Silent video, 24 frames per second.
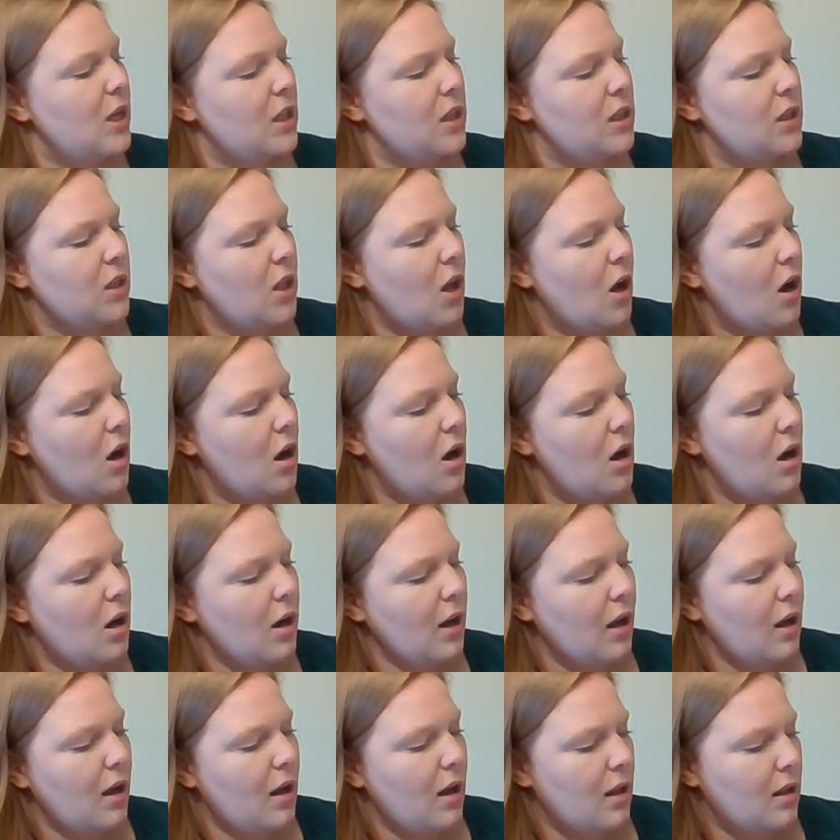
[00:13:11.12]
a
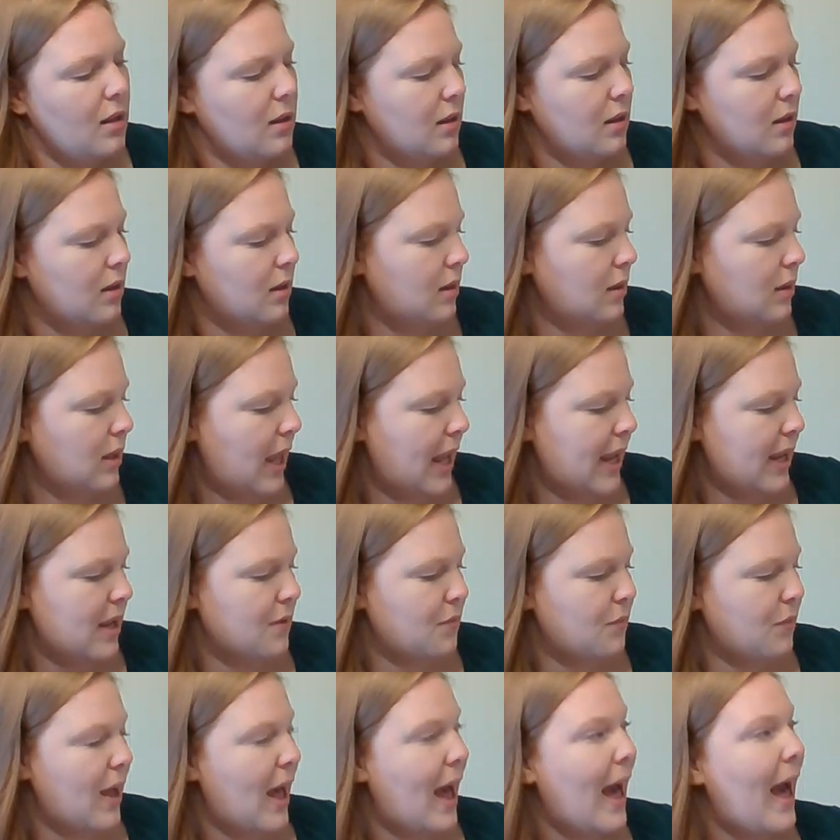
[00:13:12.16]
long
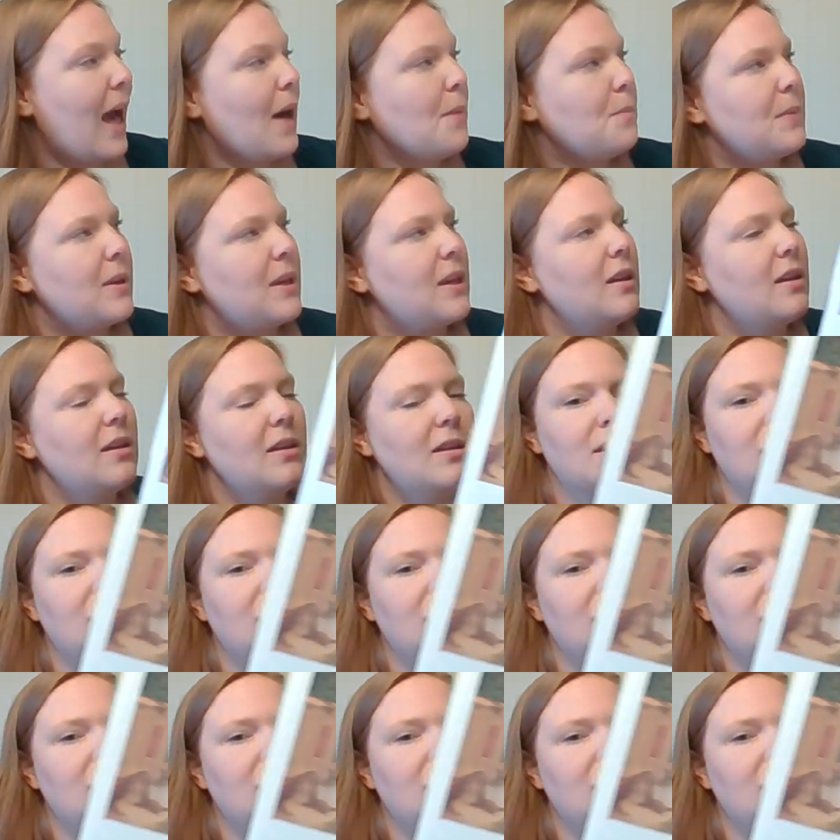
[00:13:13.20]
life, happy